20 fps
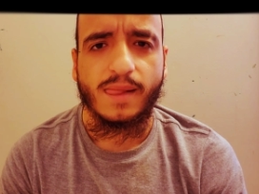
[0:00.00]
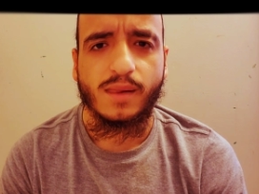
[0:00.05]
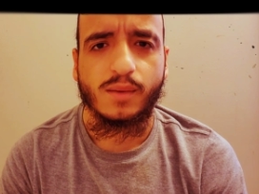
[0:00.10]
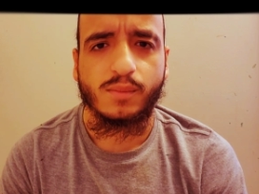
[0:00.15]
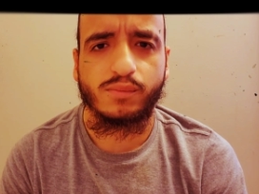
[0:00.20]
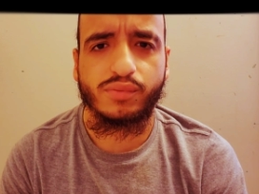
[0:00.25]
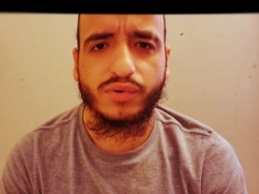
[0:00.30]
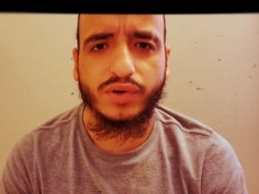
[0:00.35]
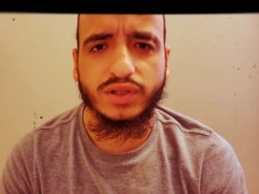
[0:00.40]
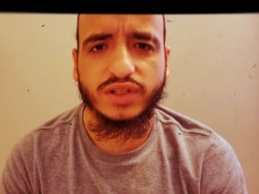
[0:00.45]

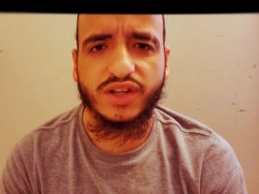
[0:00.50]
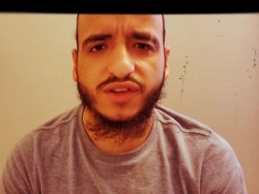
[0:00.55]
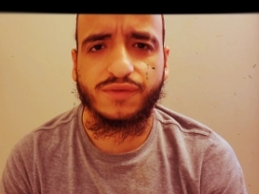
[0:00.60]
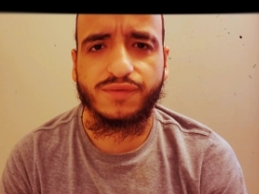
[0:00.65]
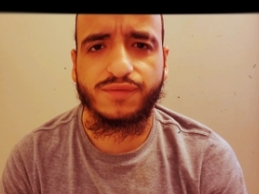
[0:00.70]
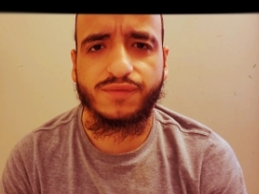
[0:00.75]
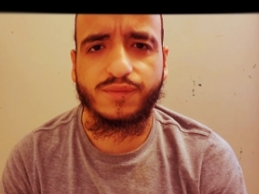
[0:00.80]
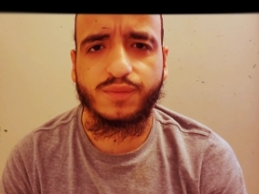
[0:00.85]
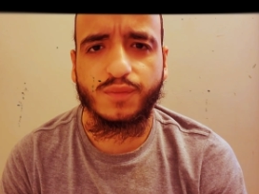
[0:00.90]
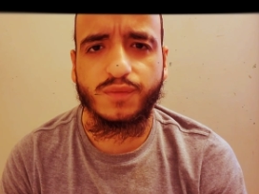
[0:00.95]
bring this
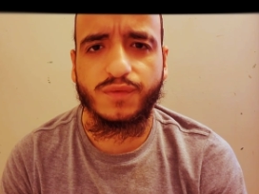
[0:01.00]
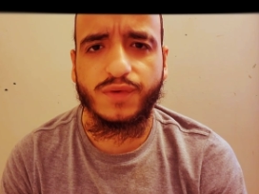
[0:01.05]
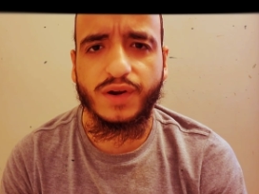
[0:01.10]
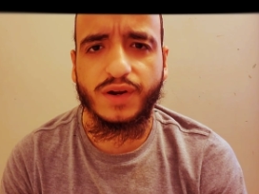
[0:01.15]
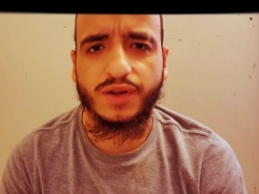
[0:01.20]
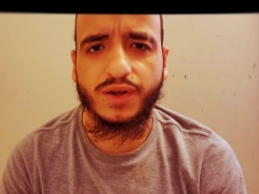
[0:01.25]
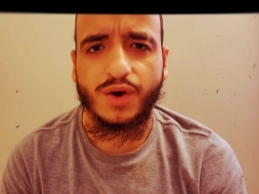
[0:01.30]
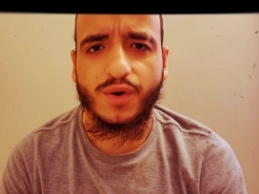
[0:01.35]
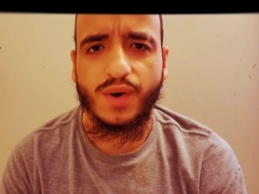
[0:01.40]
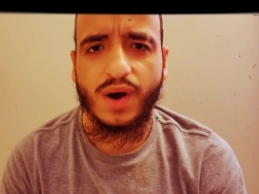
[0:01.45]

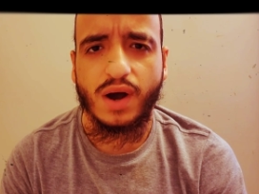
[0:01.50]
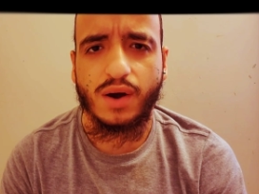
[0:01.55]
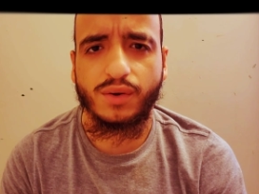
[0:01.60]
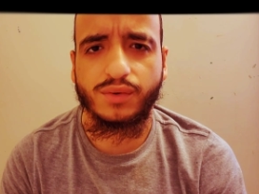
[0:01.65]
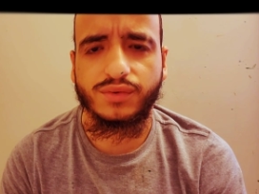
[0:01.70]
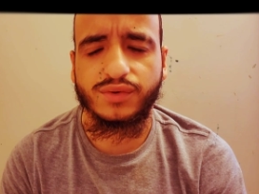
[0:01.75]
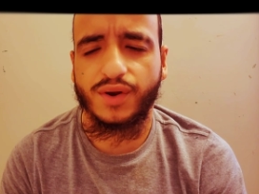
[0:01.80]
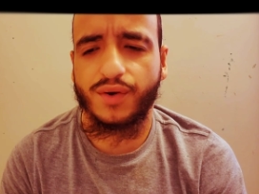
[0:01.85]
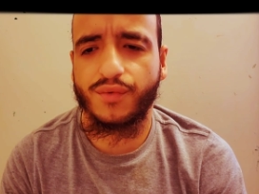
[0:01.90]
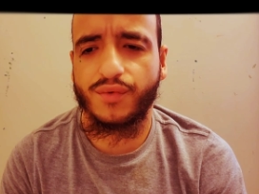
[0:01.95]
video
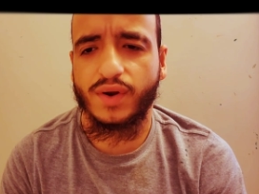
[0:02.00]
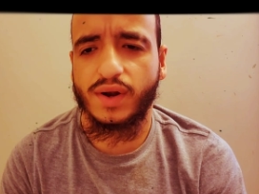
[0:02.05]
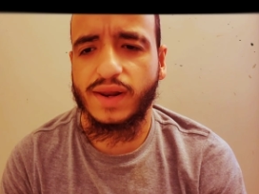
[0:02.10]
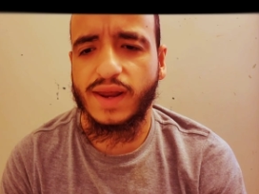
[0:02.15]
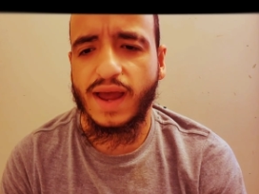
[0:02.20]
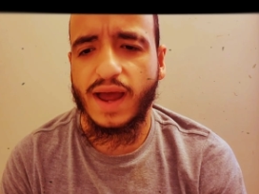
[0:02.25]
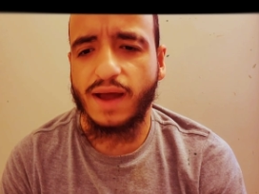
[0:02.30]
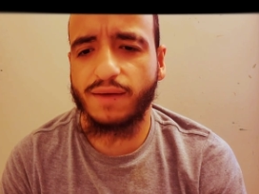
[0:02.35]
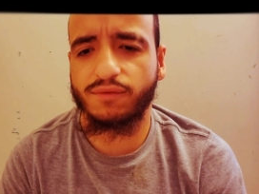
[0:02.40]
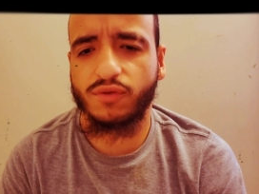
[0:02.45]
out. Didn't really
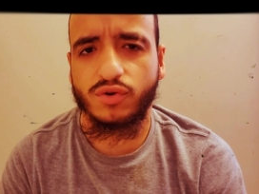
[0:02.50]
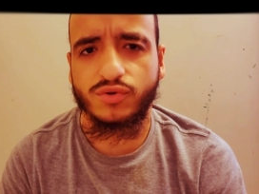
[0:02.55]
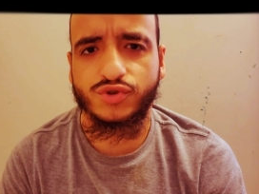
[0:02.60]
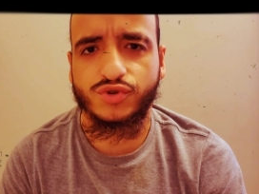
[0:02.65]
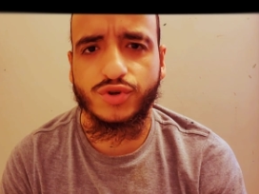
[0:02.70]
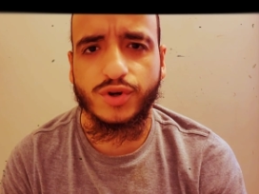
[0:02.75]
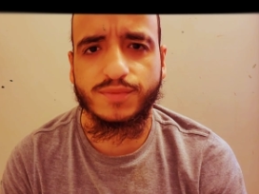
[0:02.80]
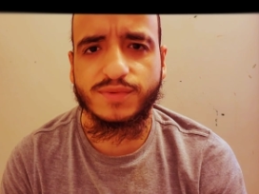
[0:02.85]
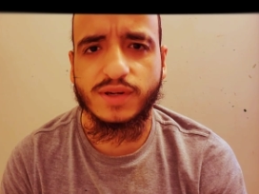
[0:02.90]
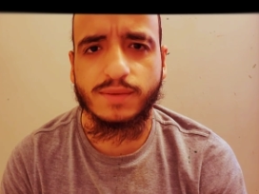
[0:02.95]
have no
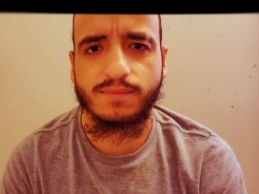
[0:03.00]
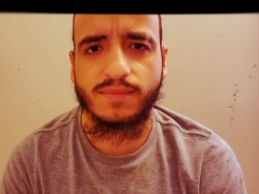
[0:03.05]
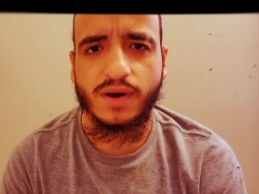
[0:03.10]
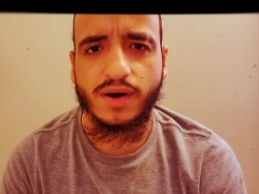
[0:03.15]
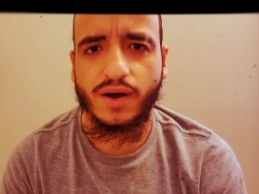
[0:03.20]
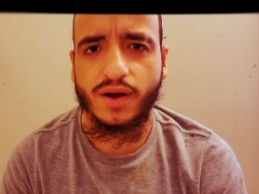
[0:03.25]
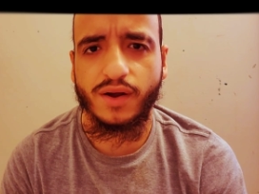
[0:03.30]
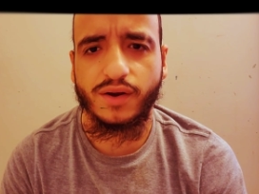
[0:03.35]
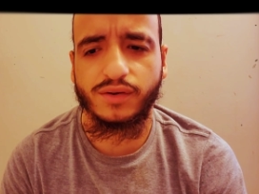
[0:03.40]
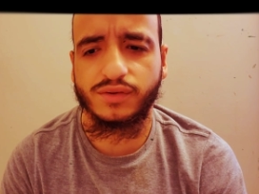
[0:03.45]
scripts in
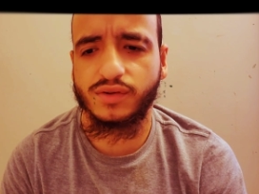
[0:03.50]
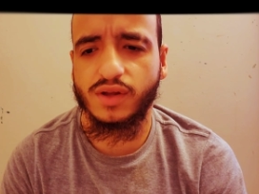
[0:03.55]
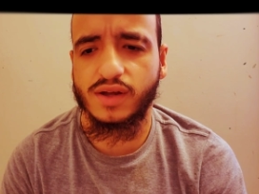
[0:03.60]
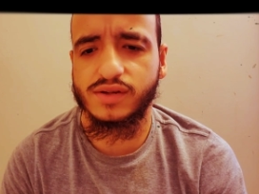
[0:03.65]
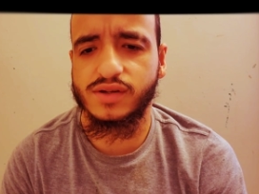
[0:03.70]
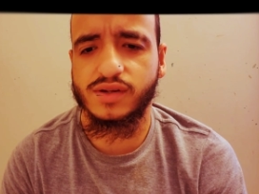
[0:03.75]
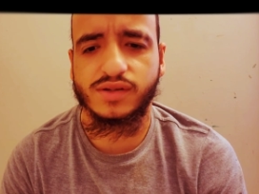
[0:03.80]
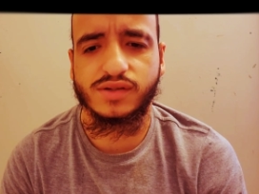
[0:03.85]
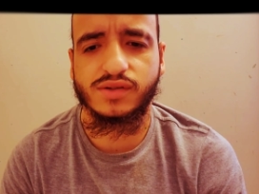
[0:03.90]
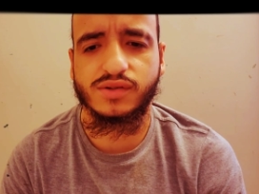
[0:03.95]
mind. I
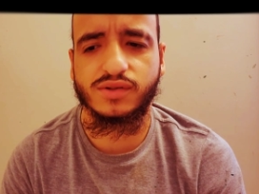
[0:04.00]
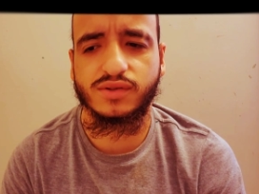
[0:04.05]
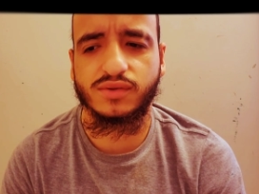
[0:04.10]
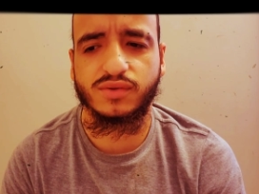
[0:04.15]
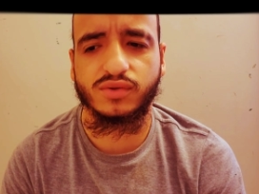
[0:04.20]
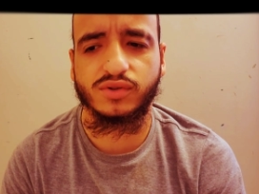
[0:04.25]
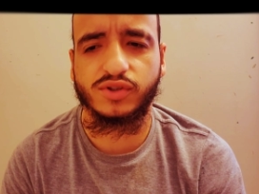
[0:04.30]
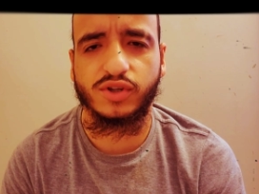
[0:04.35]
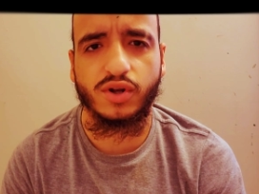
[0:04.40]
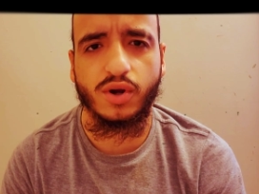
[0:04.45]
just,
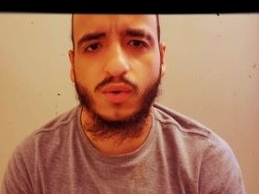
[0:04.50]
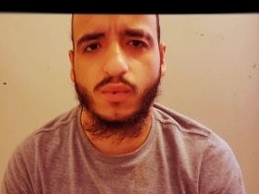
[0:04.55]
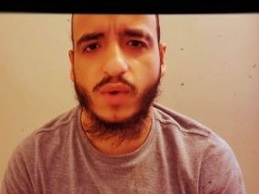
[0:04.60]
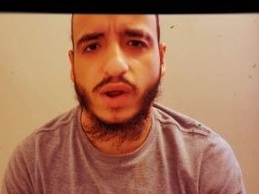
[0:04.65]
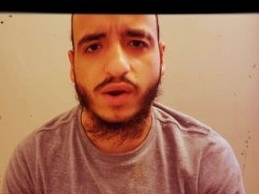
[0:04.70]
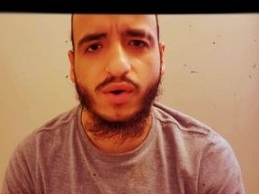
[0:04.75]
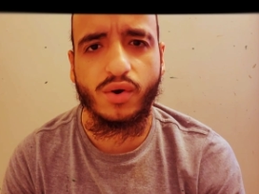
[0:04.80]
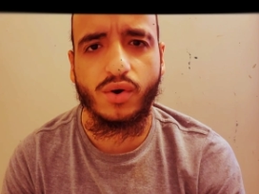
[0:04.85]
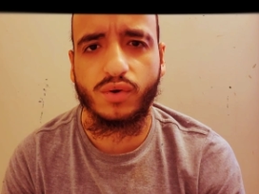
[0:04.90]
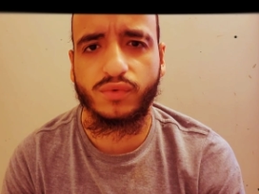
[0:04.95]
you know,
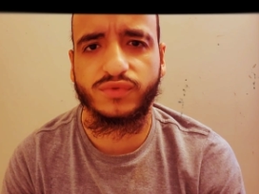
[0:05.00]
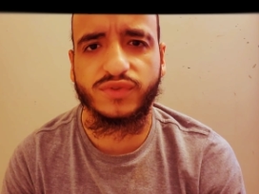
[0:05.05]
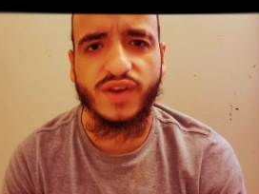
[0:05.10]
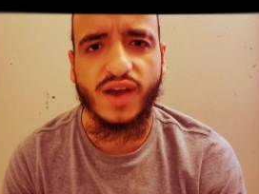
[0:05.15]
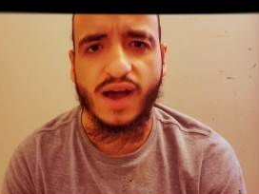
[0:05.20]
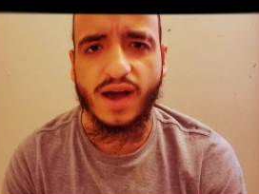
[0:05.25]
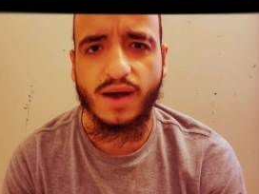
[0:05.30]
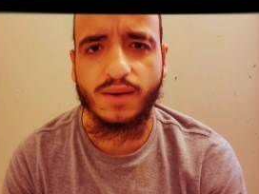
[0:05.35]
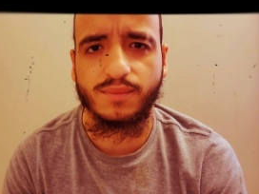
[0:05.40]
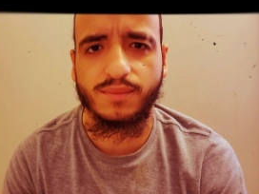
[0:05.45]
went off
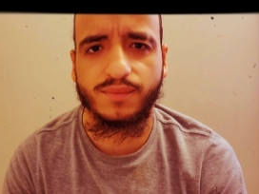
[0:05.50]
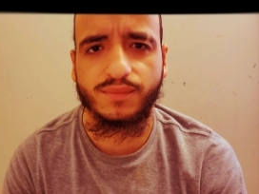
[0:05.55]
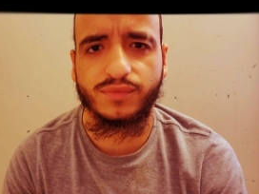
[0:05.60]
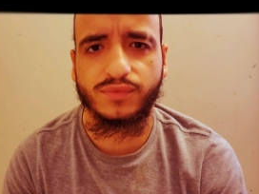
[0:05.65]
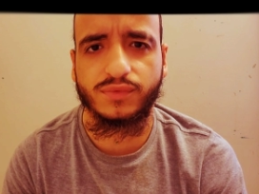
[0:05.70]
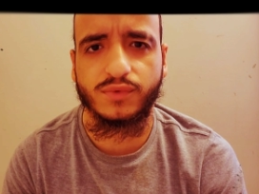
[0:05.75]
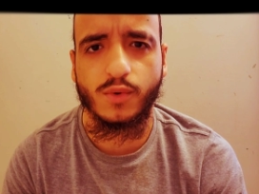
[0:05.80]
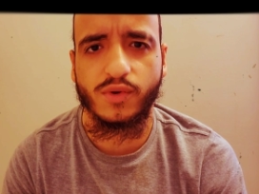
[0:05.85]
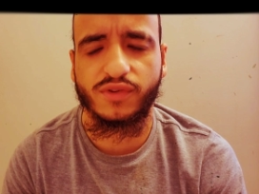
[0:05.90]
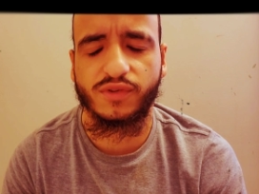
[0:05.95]
top
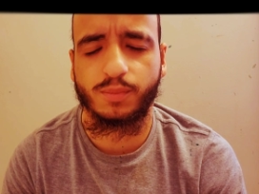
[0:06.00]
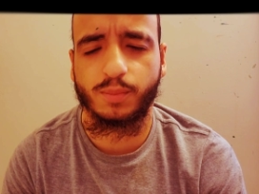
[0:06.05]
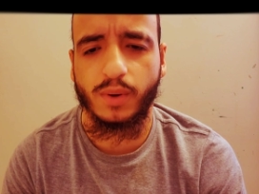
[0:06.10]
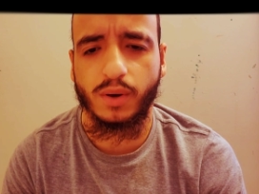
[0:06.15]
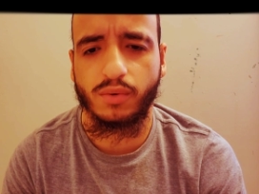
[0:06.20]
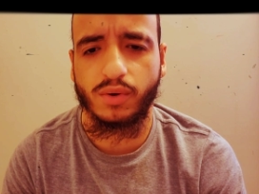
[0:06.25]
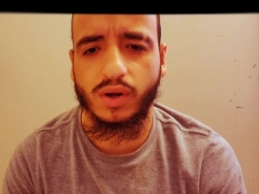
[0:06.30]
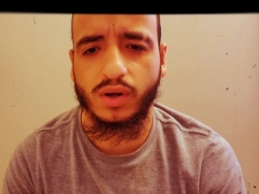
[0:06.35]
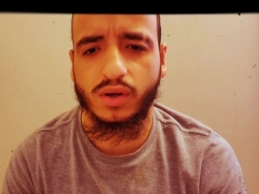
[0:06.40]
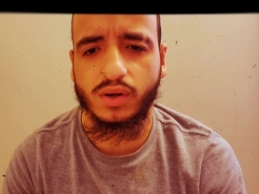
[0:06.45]
through the
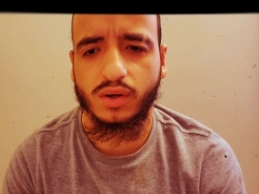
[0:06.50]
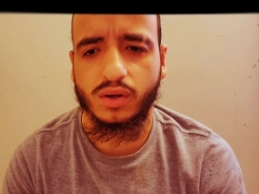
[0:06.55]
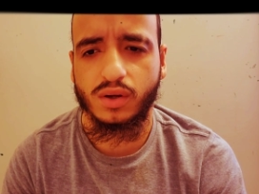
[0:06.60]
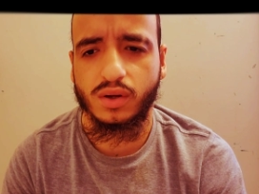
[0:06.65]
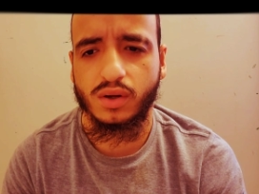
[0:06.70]
spirit.